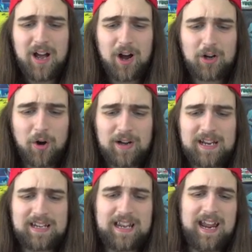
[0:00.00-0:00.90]
Uh,
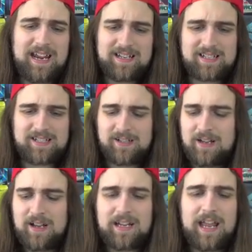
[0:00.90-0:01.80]
Guardian Kaest,
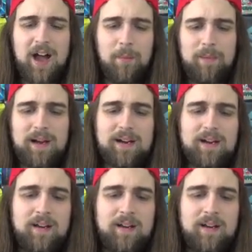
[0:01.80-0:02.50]
Kelbek,